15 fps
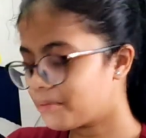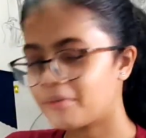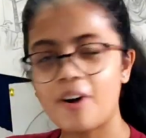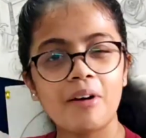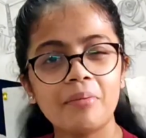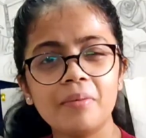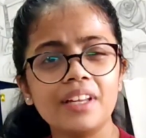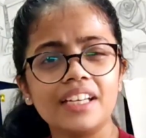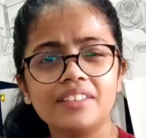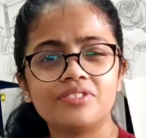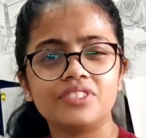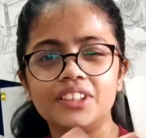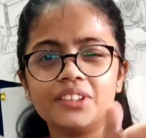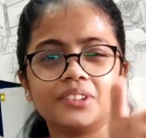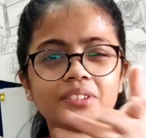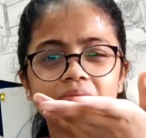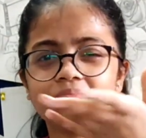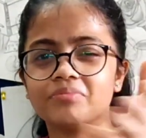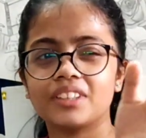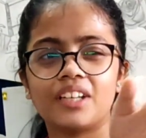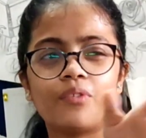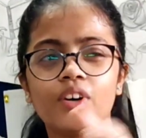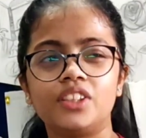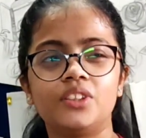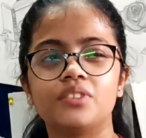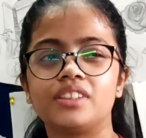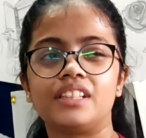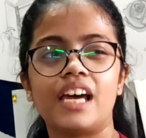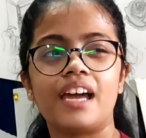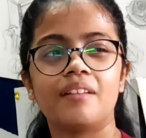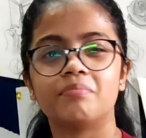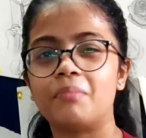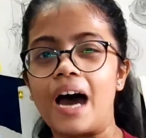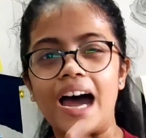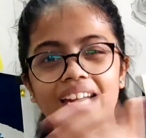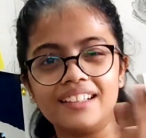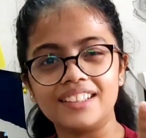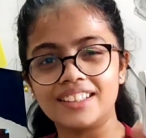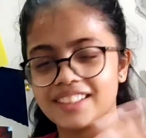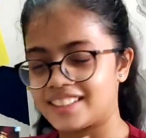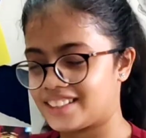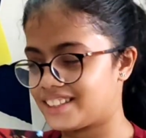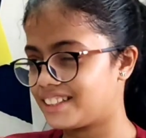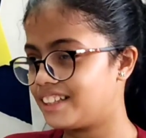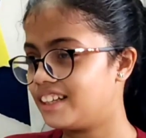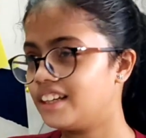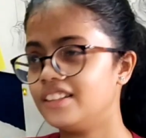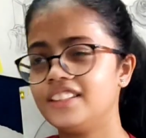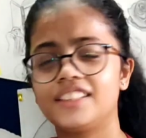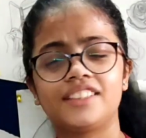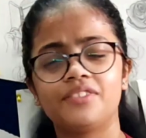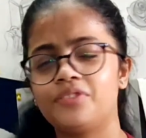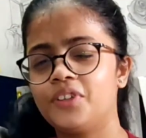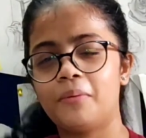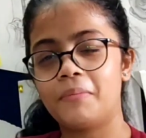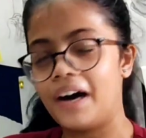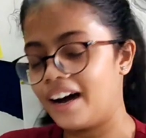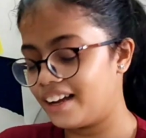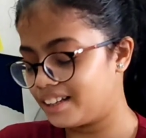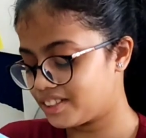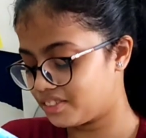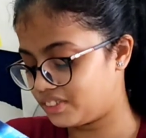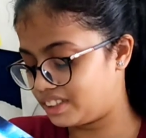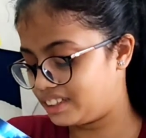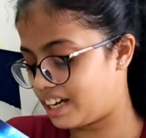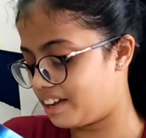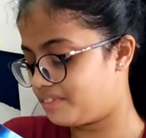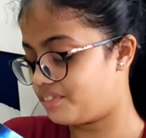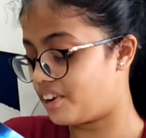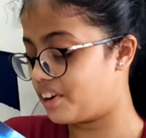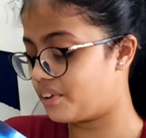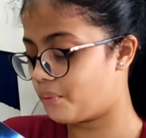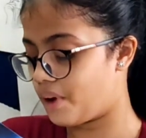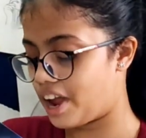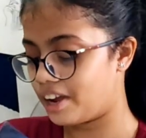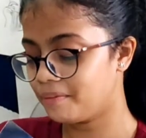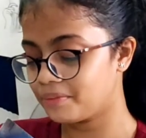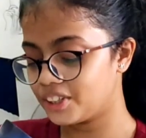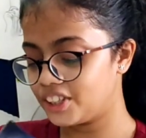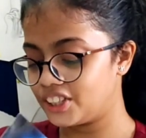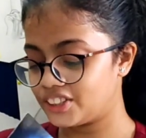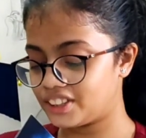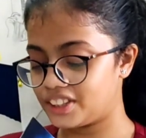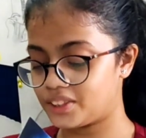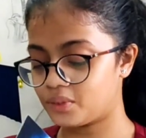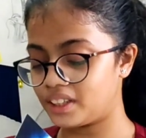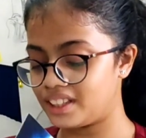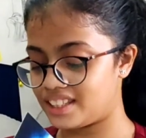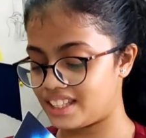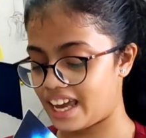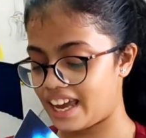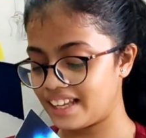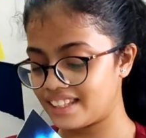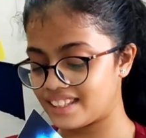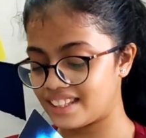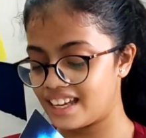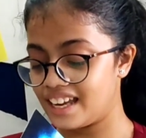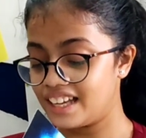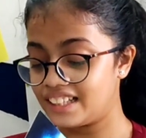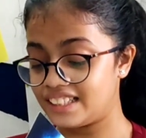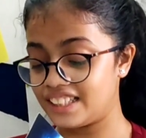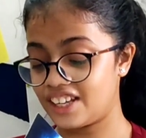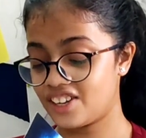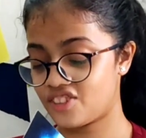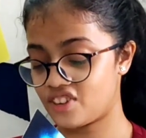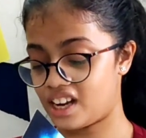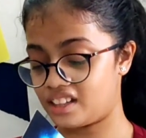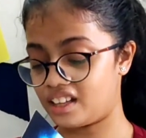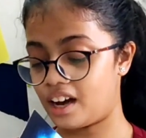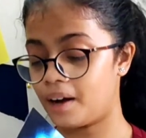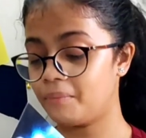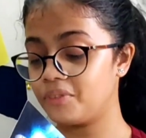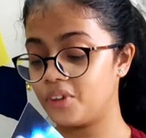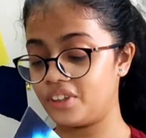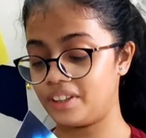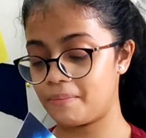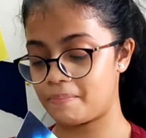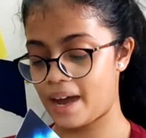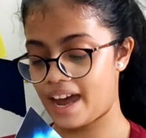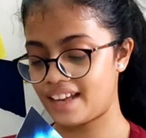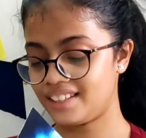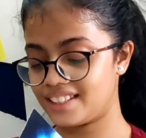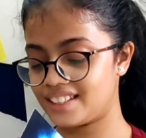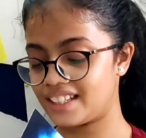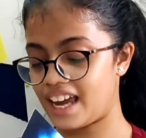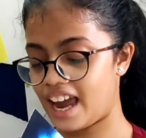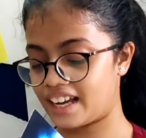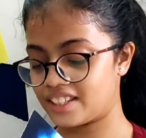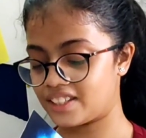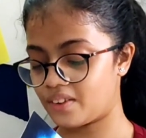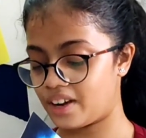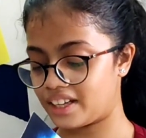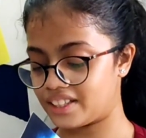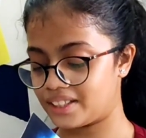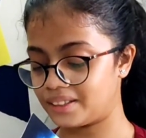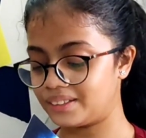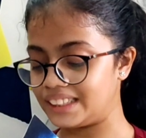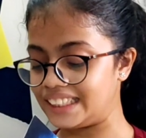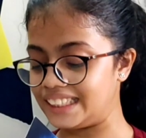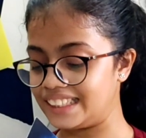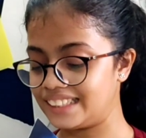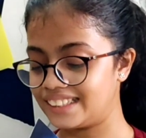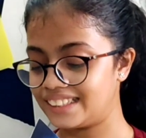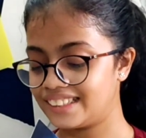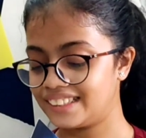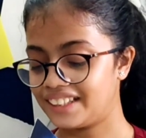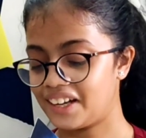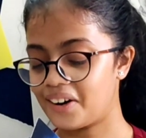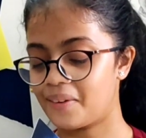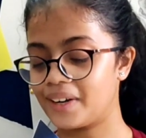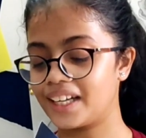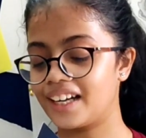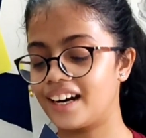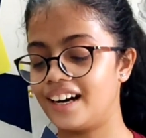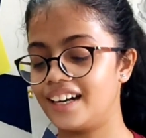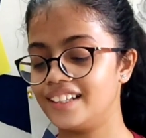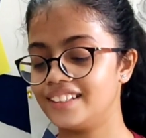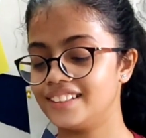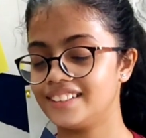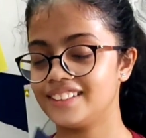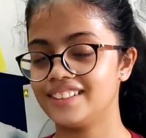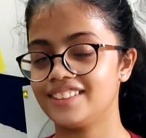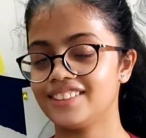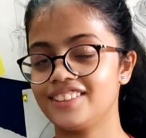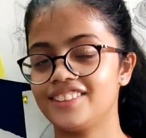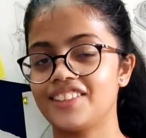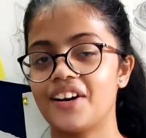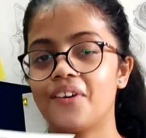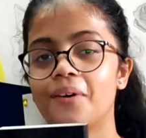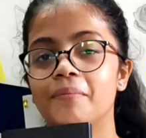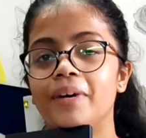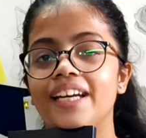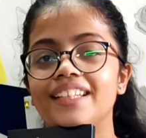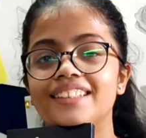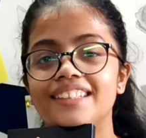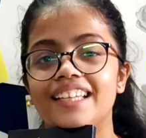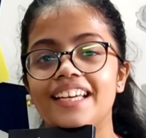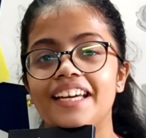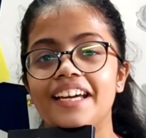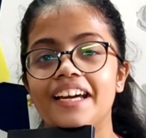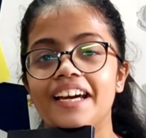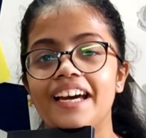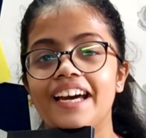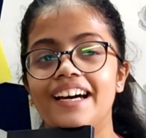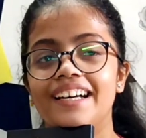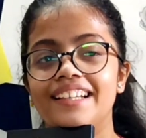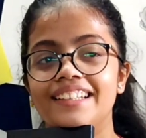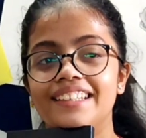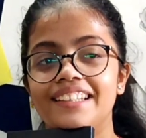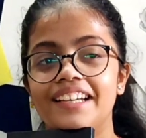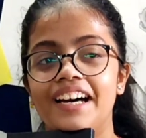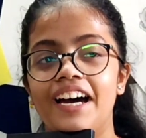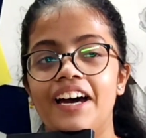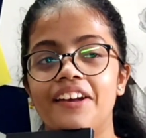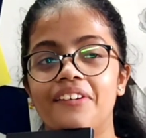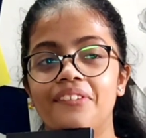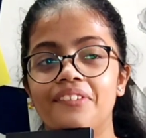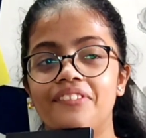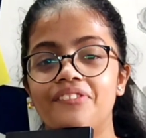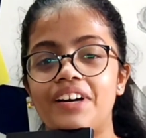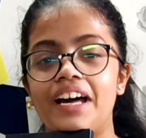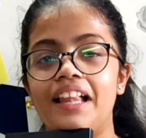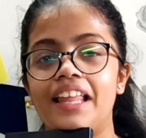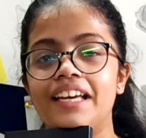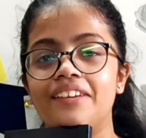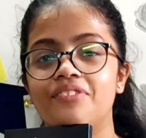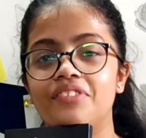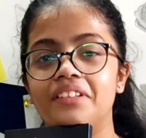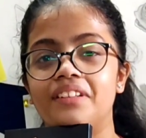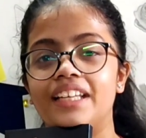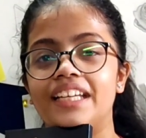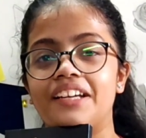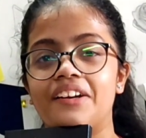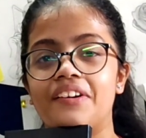Probably a few, miles? Just a few miles, we're not that far away. So this one says, Dear Shraddha, you're the best, XOXO Leigh. Oh my god, she's just so amazing and I feel like